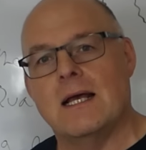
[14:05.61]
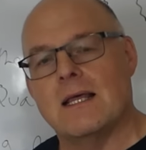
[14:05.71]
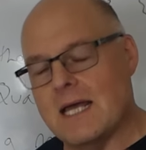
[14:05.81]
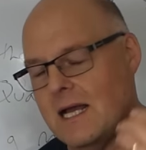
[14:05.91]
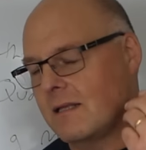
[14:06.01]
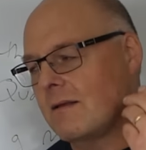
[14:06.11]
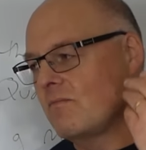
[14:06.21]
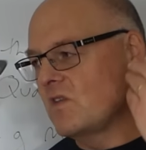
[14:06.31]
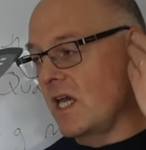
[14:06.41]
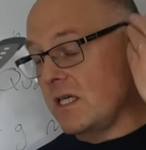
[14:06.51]
That
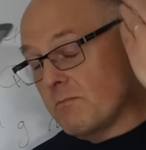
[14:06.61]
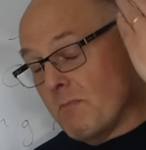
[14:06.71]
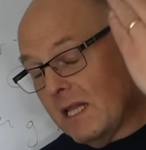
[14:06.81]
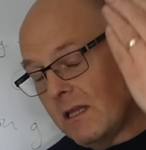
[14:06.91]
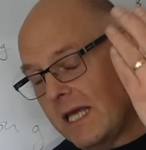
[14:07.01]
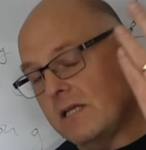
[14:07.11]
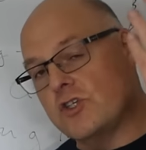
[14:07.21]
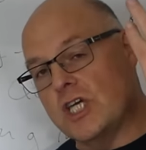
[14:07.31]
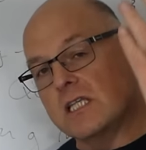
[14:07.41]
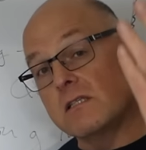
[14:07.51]
takes mental
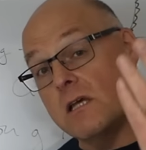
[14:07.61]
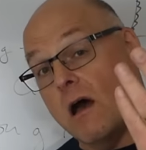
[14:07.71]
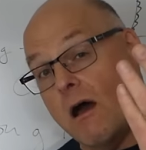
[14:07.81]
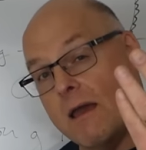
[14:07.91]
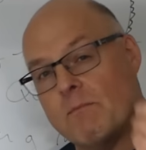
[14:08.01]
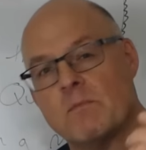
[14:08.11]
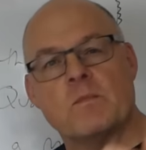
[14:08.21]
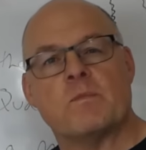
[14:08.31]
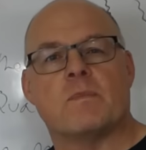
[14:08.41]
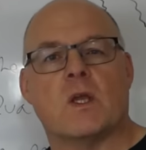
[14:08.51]
energy and time,
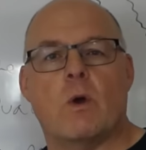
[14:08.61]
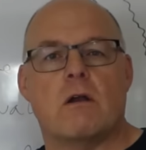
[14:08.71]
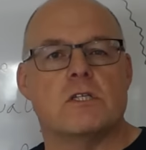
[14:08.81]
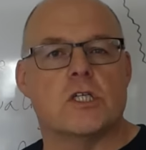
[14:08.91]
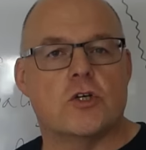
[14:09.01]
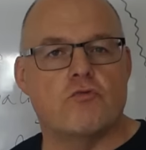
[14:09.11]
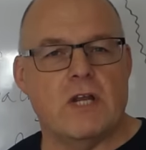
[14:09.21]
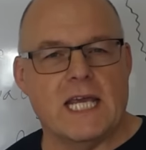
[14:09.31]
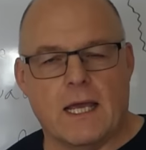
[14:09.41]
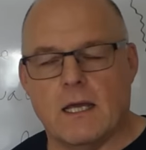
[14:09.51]
whereas
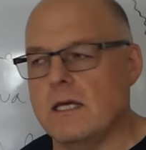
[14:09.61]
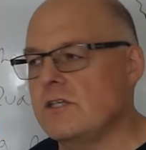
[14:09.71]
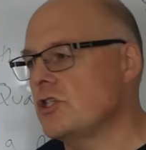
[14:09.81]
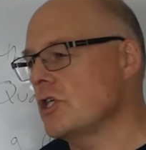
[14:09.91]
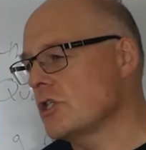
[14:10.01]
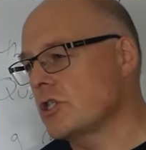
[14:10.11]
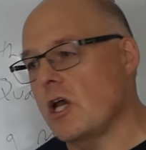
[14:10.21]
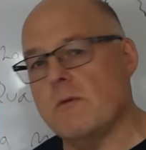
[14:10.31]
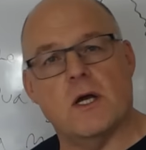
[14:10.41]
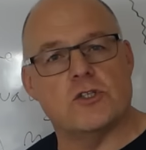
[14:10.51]
agreeing is just so
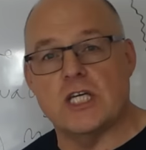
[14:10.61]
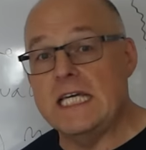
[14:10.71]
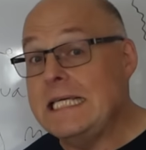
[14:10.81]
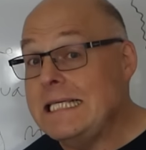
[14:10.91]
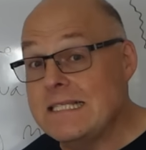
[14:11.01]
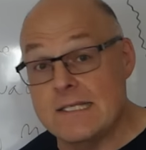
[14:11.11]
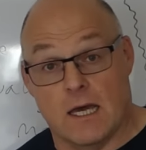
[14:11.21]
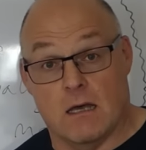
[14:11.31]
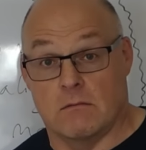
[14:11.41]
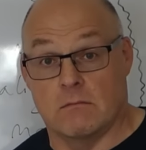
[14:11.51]
much easier.